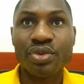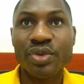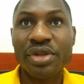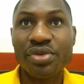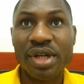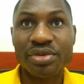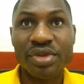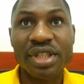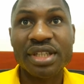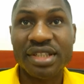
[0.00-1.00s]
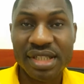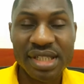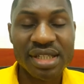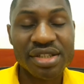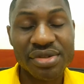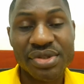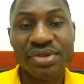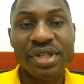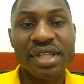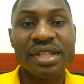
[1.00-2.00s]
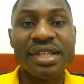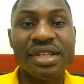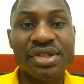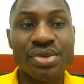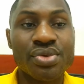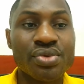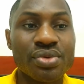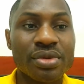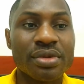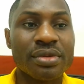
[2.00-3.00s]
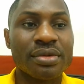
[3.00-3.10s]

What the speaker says: when you are doing your transactions, okay? So